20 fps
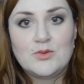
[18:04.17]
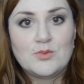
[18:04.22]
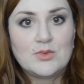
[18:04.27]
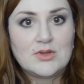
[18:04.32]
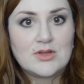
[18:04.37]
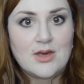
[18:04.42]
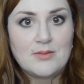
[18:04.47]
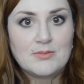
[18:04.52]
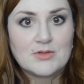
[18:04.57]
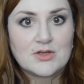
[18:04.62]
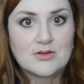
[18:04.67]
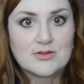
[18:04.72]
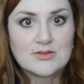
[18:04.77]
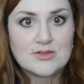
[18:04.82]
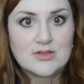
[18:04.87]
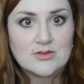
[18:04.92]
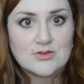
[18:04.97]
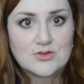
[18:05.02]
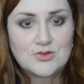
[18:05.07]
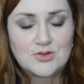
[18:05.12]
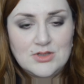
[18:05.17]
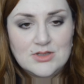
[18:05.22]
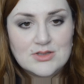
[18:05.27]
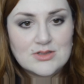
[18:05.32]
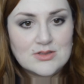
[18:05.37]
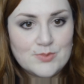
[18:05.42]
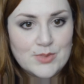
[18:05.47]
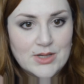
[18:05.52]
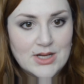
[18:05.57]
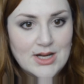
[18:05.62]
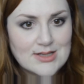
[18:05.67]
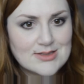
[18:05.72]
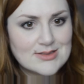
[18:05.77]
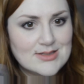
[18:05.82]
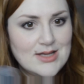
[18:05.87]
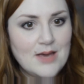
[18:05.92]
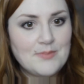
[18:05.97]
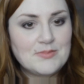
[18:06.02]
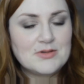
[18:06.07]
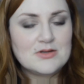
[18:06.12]
with chemical sunscreens, but hasn't
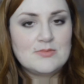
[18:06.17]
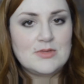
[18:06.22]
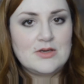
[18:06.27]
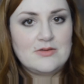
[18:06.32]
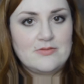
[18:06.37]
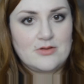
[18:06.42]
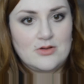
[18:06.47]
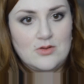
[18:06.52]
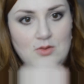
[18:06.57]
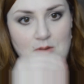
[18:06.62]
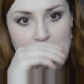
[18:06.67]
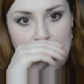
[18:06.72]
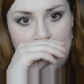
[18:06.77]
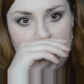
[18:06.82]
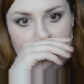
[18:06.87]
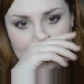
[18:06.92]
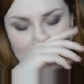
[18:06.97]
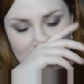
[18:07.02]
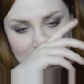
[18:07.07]
happened to me for a while.